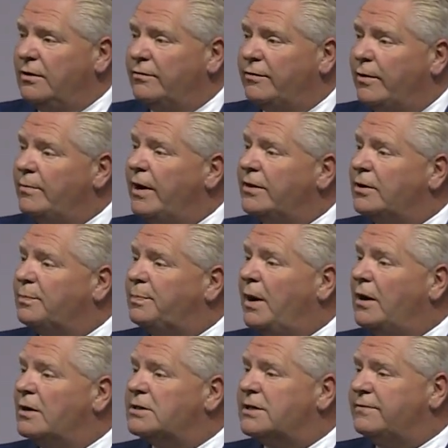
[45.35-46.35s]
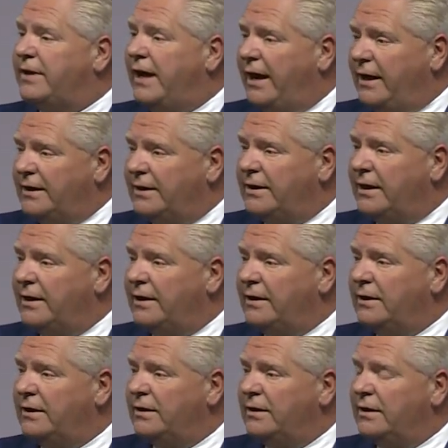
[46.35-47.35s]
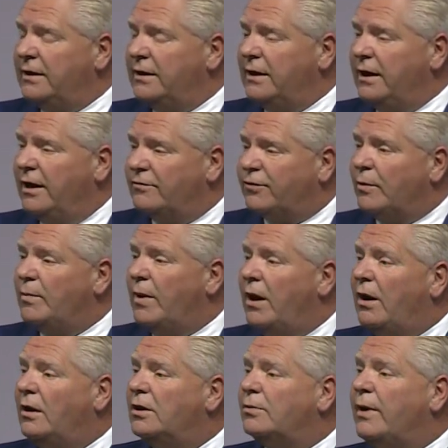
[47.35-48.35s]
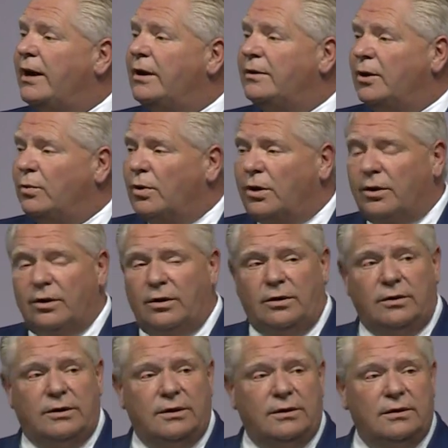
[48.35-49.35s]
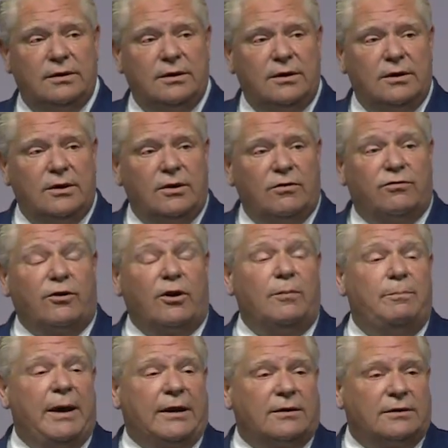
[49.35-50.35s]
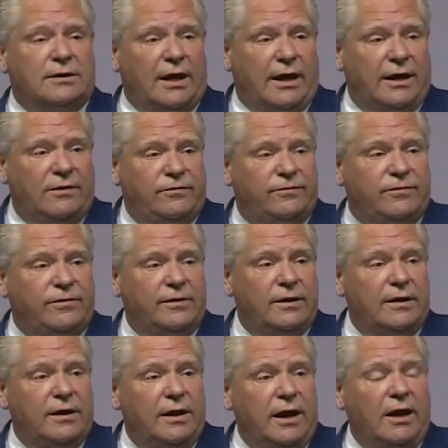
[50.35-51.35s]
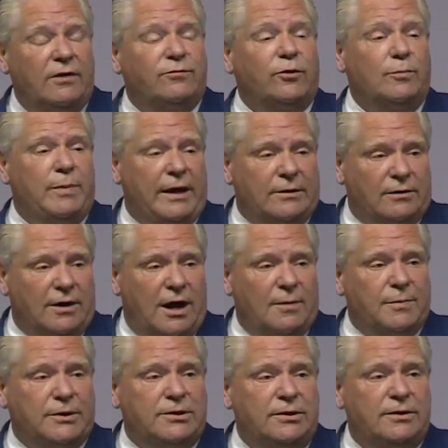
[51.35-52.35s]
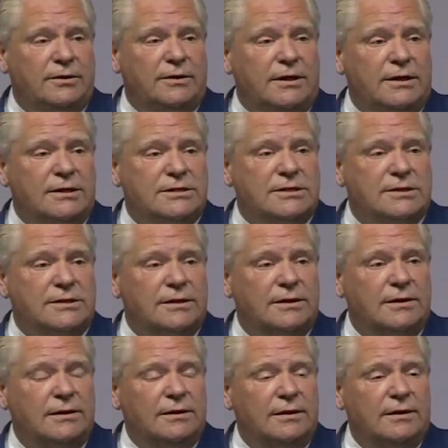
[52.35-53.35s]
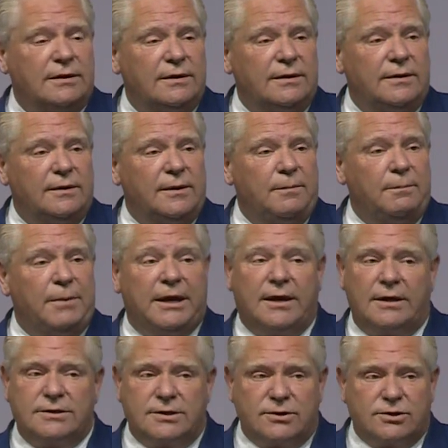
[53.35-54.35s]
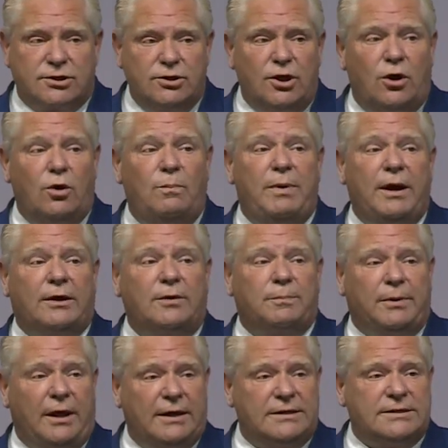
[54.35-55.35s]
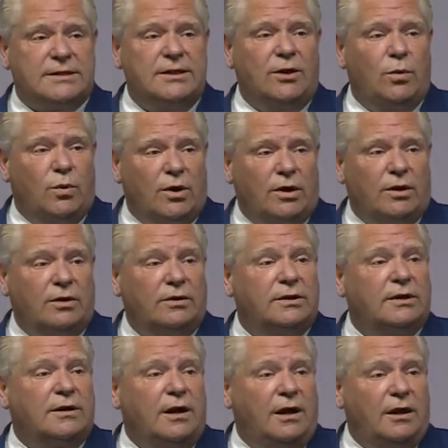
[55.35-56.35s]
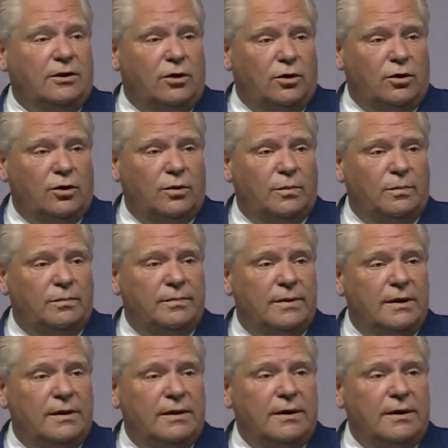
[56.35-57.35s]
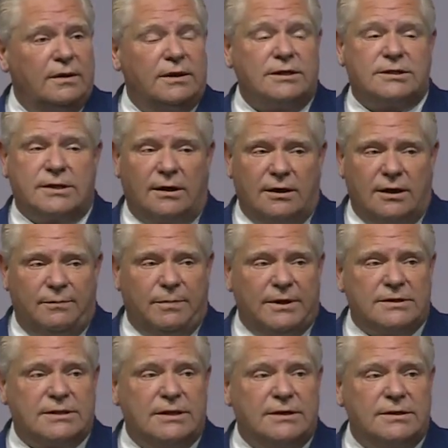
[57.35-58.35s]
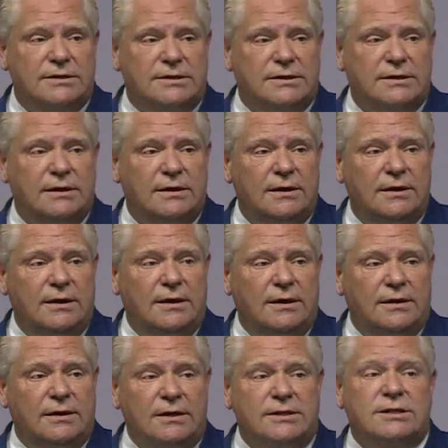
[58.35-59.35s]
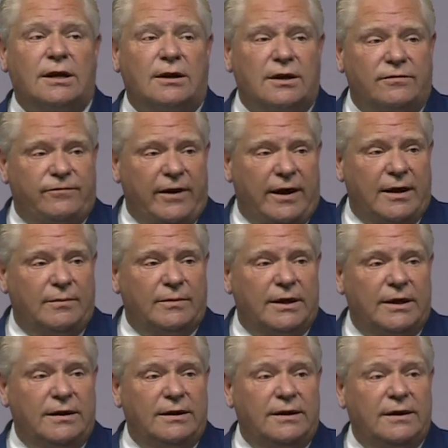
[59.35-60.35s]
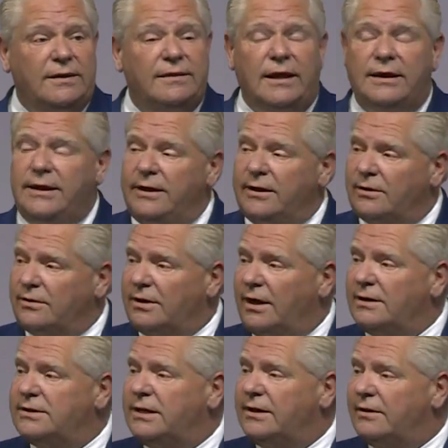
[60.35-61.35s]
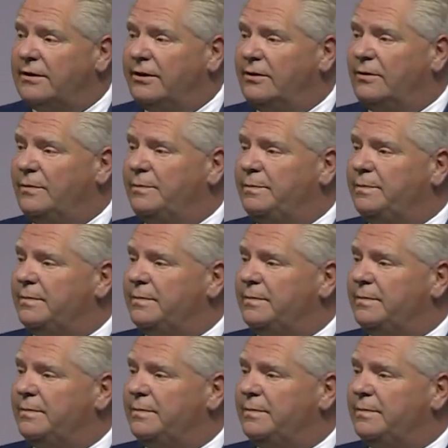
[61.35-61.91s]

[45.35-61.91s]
from other parts of Canada and from all around the world for a better life and for better opportunities. Because there's no better place in the world to call home, to start a business, to start a family than here in Ontario.